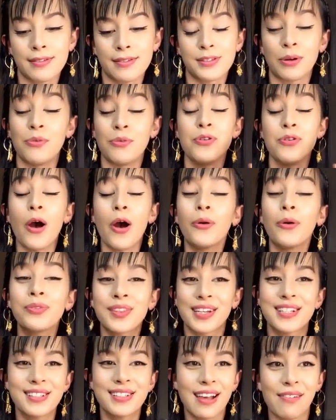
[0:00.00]
So note
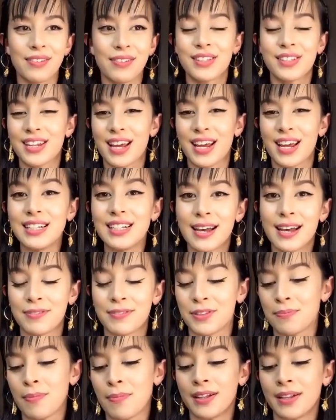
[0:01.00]
this seventh day,
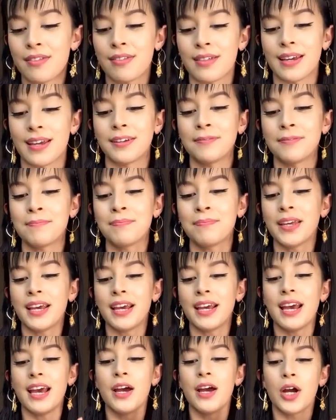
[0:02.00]
seventh month thing.
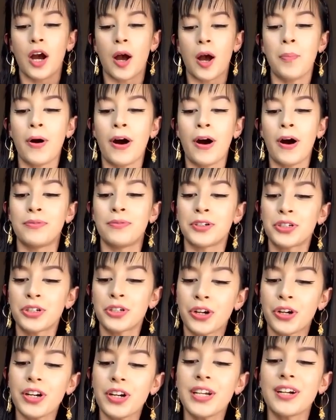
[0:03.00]
Upon
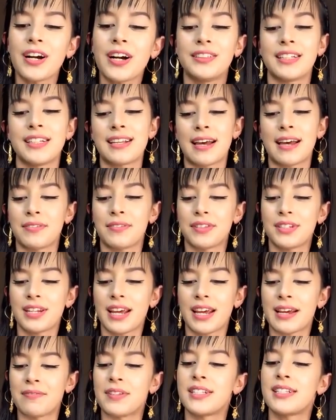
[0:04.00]
returning on the seventh
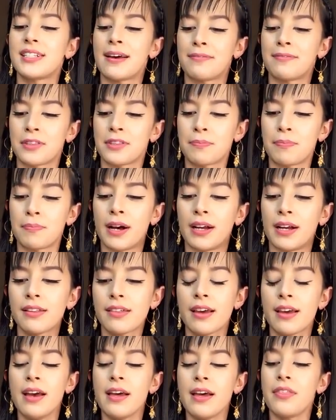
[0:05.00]
day of the seventh month,
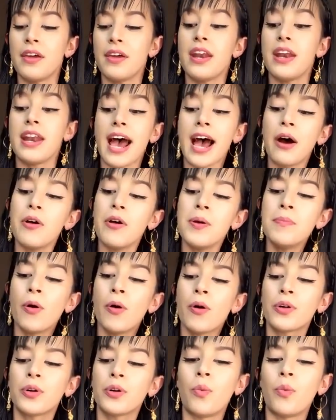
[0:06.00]
the now
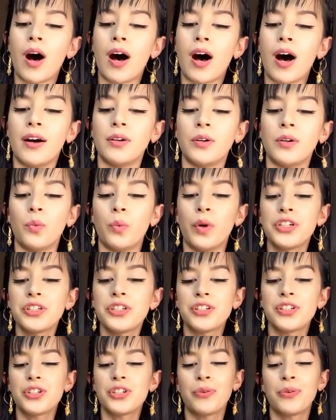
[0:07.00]
immortal Wang
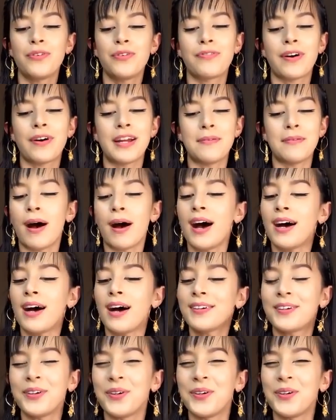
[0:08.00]
wishes to invite
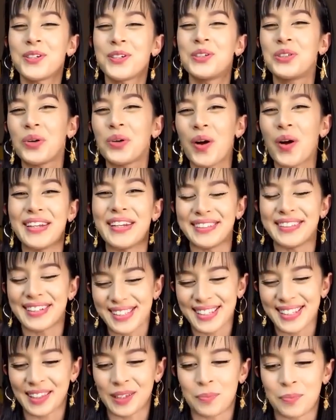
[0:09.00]
Magu to join in the
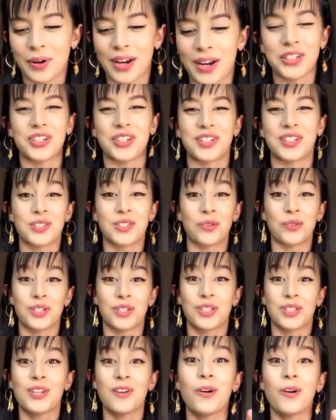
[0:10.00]
celebration. So
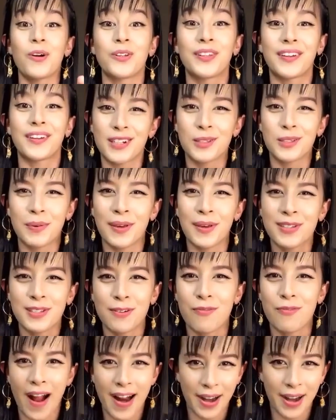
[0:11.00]
this is the earliest piece
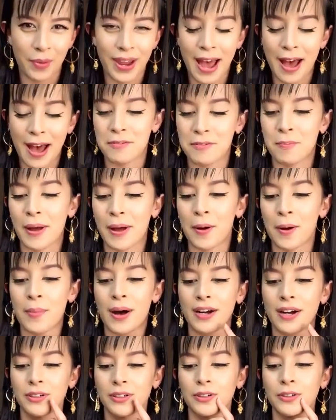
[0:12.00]
of writing we have about
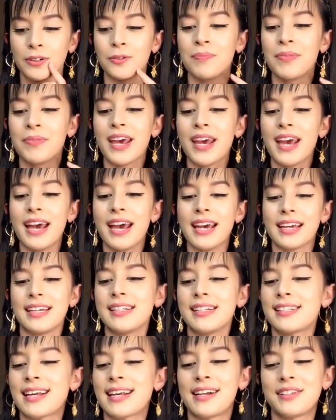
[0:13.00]
Ma Gu.
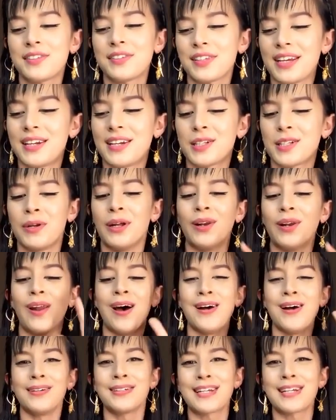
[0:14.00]
He says, it has been a
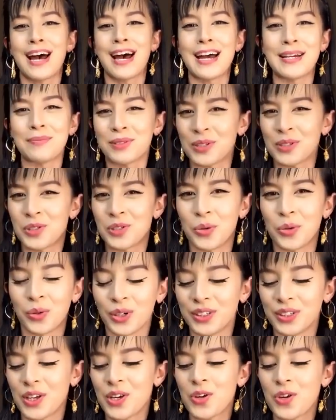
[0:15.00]
long time since you
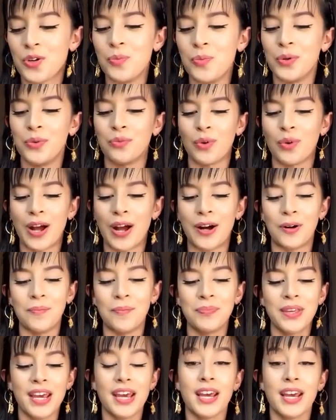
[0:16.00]
were in the human realm.